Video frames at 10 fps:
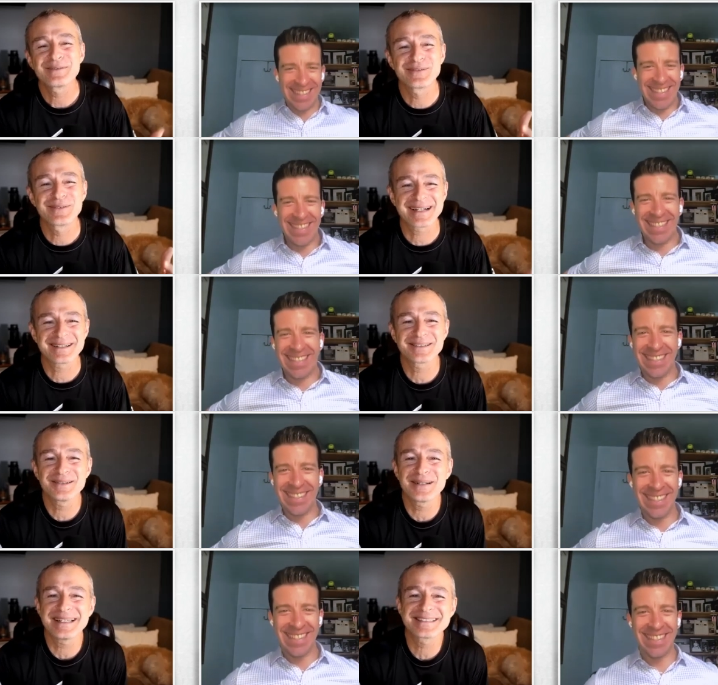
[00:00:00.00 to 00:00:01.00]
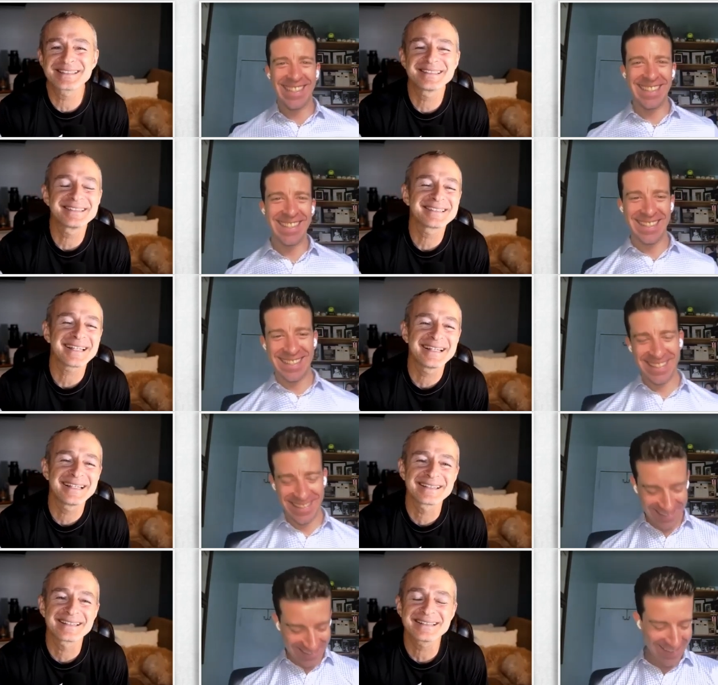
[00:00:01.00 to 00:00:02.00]
Speaker 1: valuations,
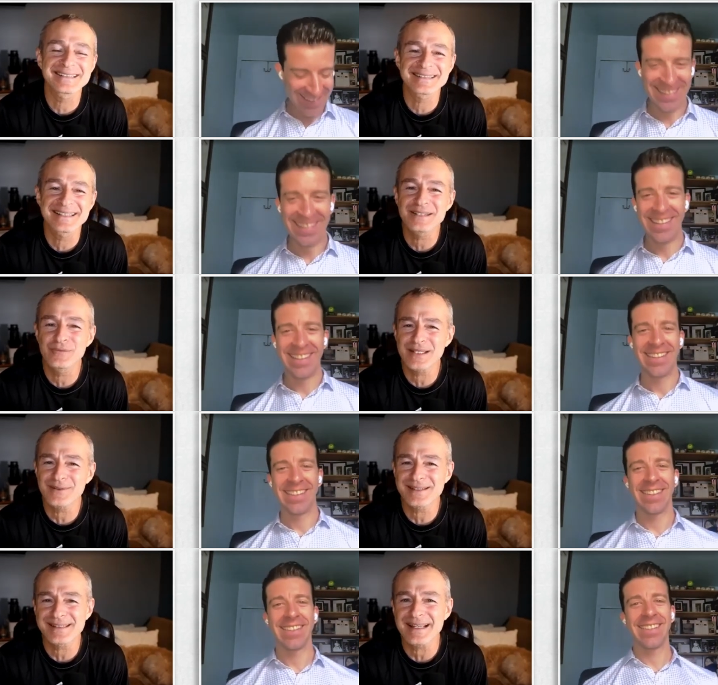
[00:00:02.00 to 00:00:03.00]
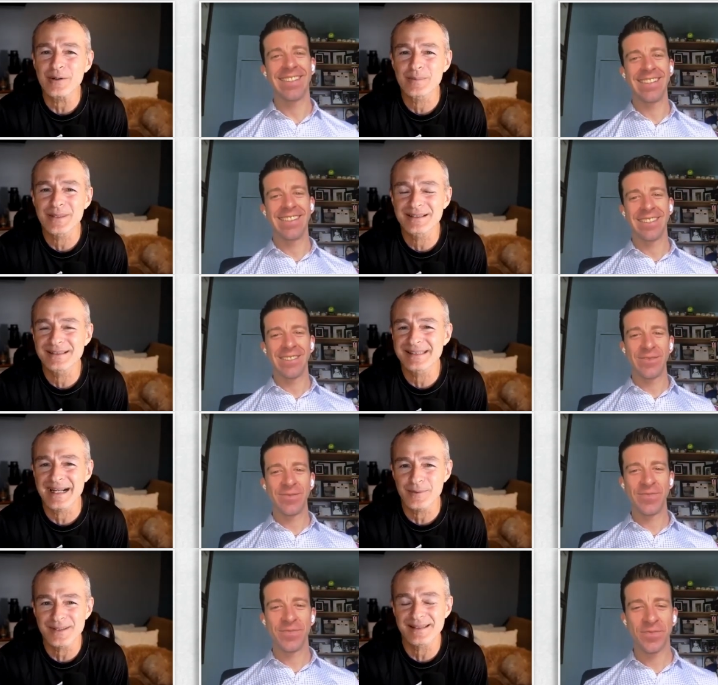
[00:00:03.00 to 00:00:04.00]
and let's let's figure this out because
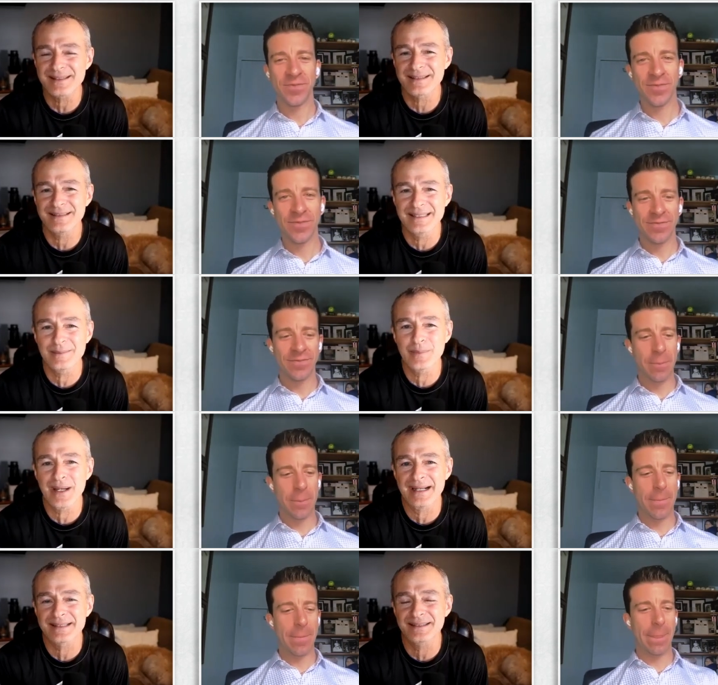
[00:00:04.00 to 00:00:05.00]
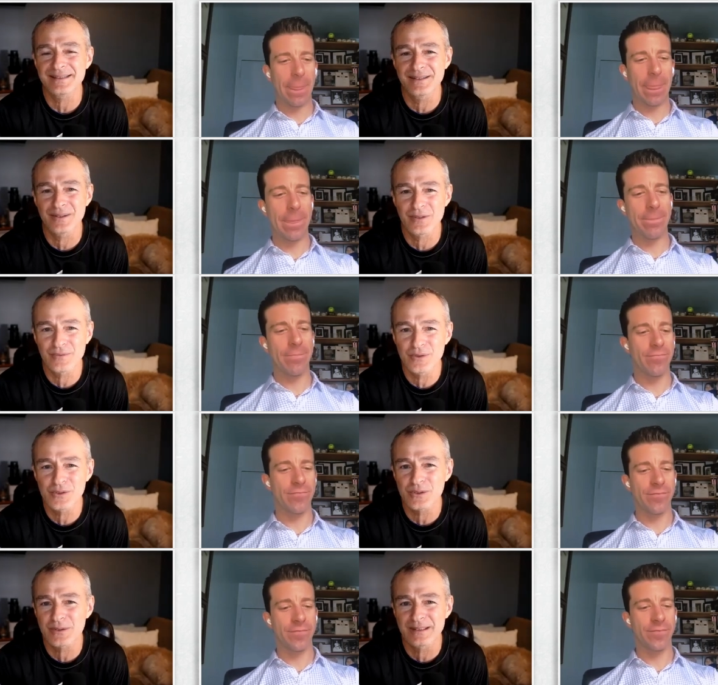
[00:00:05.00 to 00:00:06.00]
how is this going to impact you know the
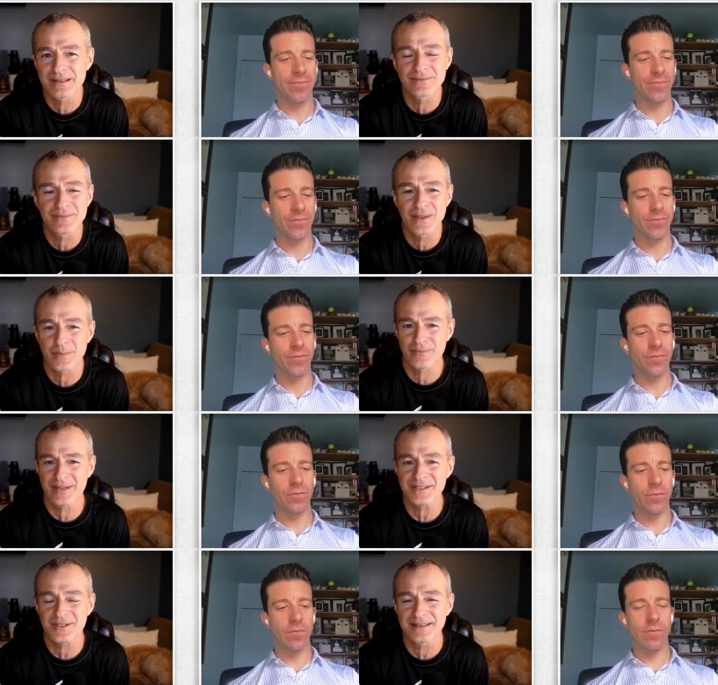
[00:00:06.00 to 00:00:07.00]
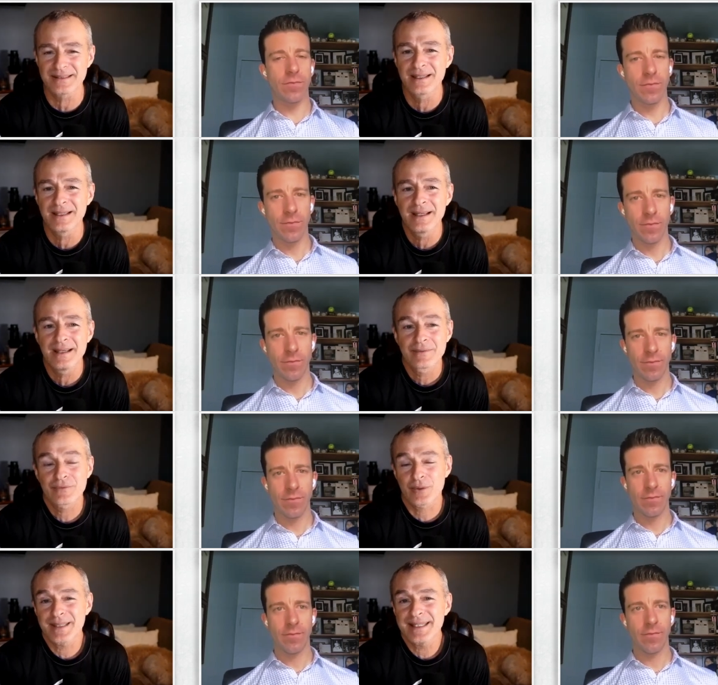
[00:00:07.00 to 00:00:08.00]
future of the profession? And
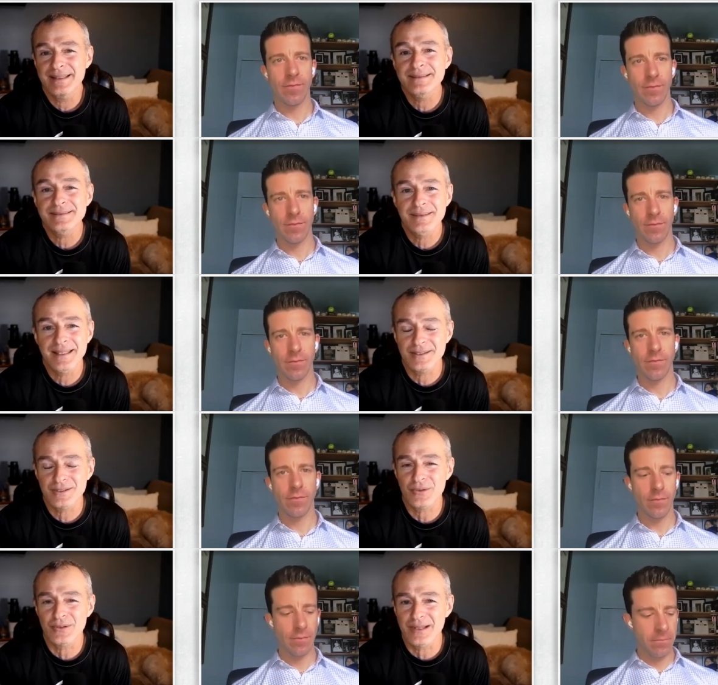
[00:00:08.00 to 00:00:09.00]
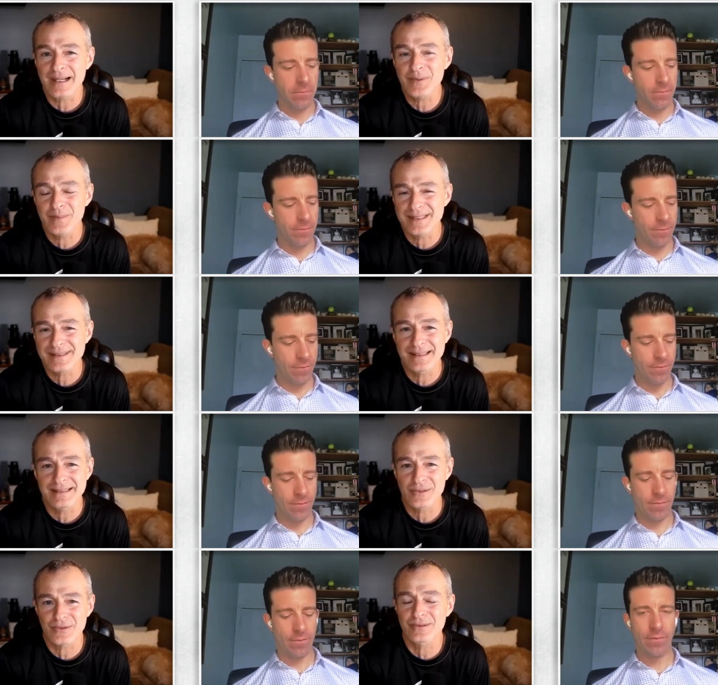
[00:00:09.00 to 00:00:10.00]
for me, the eternal optimist,
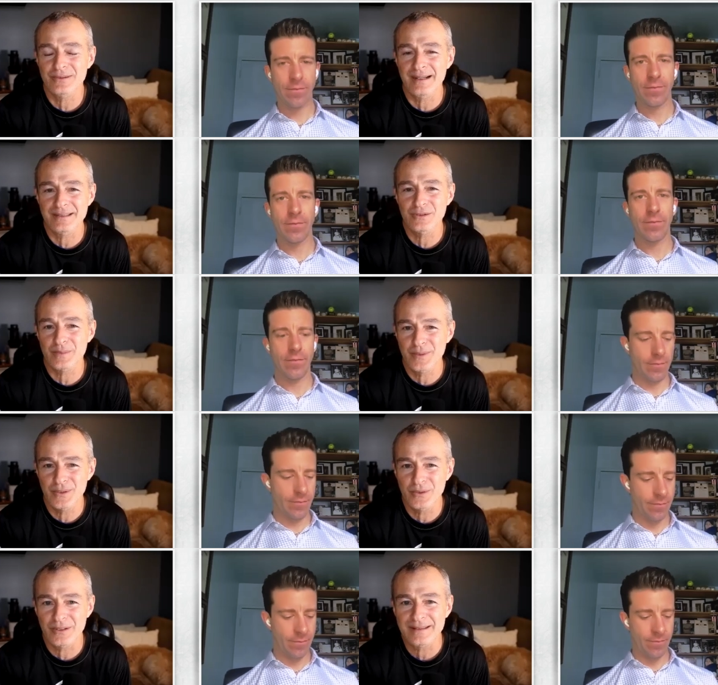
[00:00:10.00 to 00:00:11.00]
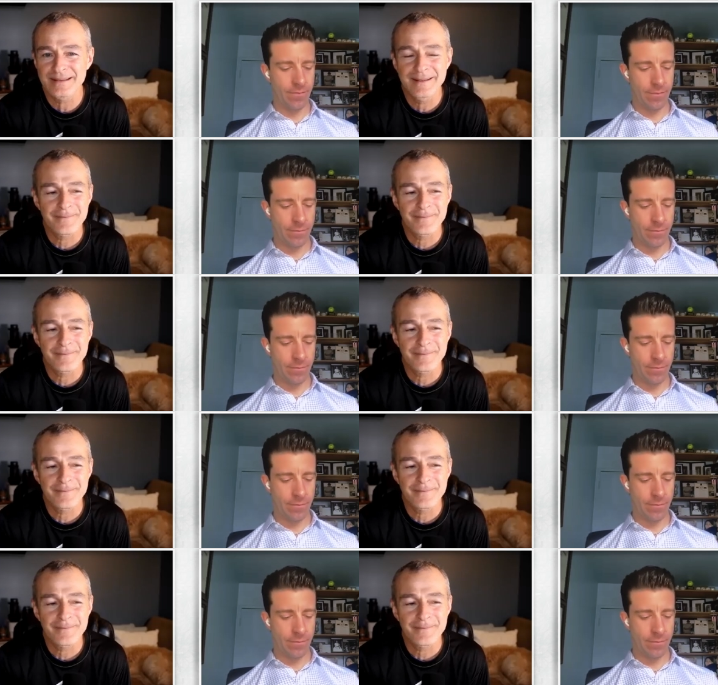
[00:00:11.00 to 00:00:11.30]
the eternal entrepreneur,